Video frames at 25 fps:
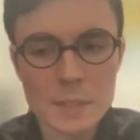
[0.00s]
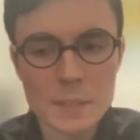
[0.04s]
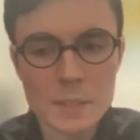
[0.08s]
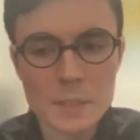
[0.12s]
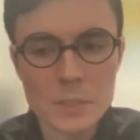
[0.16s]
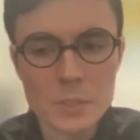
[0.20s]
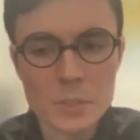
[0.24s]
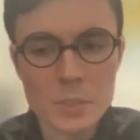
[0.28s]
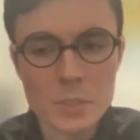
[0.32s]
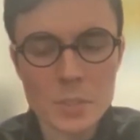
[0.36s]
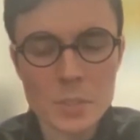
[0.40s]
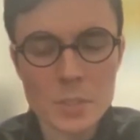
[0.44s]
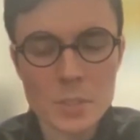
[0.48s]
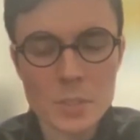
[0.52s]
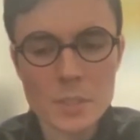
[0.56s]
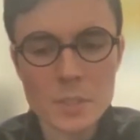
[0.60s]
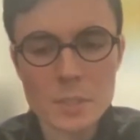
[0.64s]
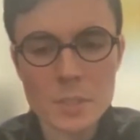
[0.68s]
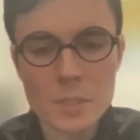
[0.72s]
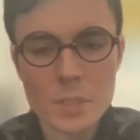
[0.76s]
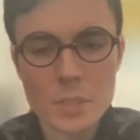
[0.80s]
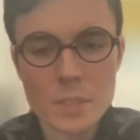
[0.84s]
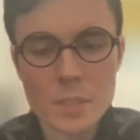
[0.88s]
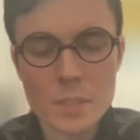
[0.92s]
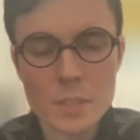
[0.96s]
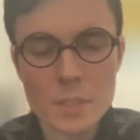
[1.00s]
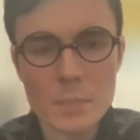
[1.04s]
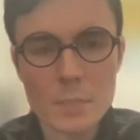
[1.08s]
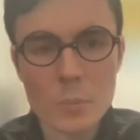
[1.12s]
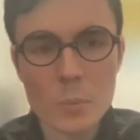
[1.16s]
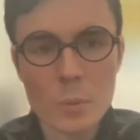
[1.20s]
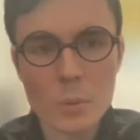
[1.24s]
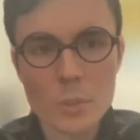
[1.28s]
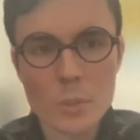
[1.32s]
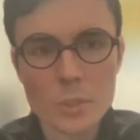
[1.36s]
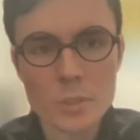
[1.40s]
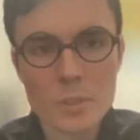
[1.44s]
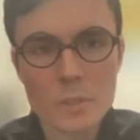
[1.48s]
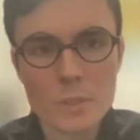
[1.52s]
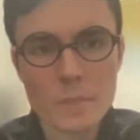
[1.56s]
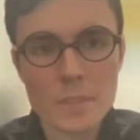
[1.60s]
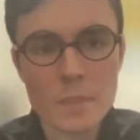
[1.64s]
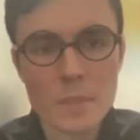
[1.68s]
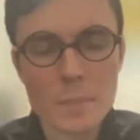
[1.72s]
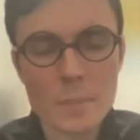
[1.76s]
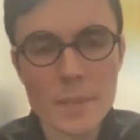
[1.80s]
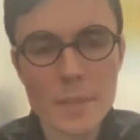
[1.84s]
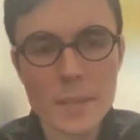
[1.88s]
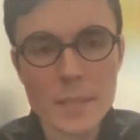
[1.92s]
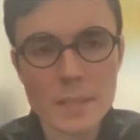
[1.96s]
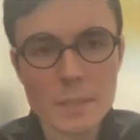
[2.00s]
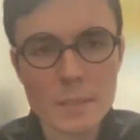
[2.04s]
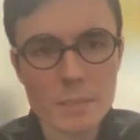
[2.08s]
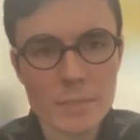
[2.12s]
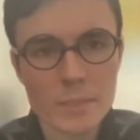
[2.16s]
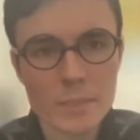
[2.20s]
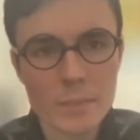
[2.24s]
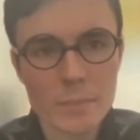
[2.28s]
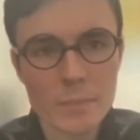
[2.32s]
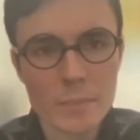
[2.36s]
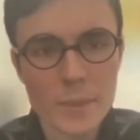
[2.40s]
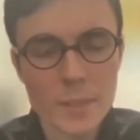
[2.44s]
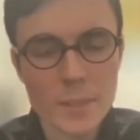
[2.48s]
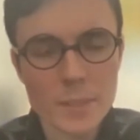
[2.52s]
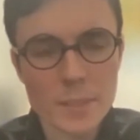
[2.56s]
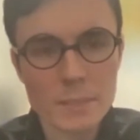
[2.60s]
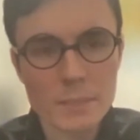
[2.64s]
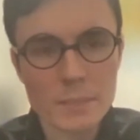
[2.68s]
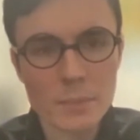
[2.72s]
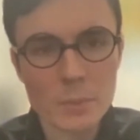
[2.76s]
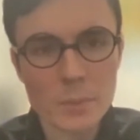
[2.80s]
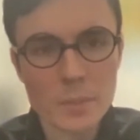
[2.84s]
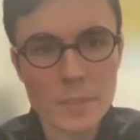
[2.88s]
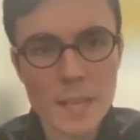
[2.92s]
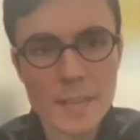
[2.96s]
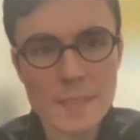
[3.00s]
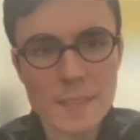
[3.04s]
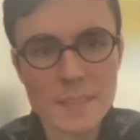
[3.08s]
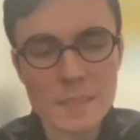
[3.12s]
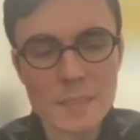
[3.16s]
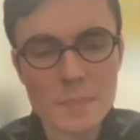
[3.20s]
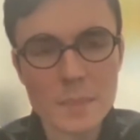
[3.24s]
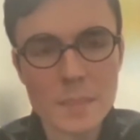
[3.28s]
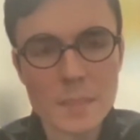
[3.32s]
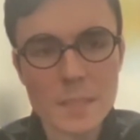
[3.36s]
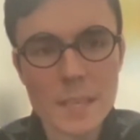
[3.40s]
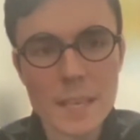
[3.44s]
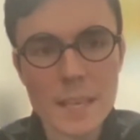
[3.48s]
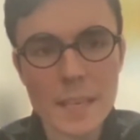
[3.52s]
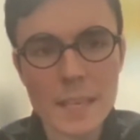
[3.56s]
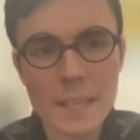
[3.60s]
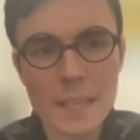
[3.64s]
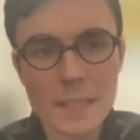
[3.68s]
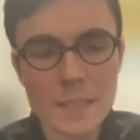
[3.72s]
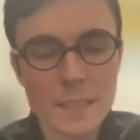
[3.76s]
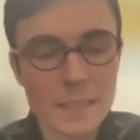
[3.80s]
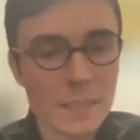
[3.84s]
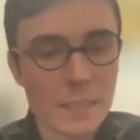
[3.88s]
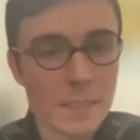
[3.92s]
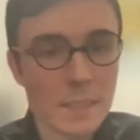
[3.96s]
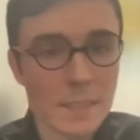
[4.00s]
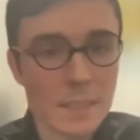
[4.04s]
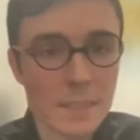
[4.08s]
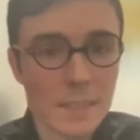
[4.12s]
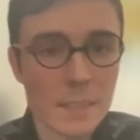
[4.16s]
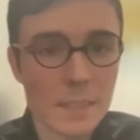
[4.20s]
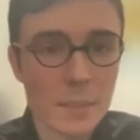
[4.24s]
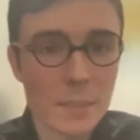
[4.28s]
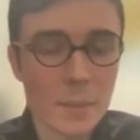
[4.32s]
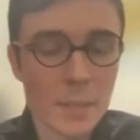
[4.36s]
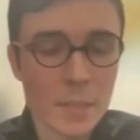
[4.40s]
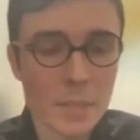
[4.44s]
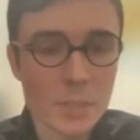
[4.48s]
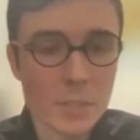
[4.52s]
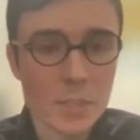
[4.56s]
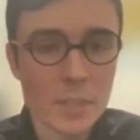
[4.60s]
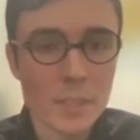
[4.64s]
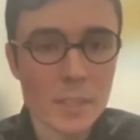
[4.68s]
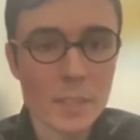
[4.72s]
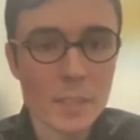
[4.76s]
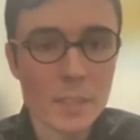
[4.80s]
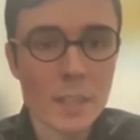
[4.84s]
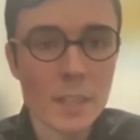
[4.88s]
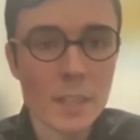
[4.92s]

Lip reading: just the portion of submitting to film festivals has to be taken into consideration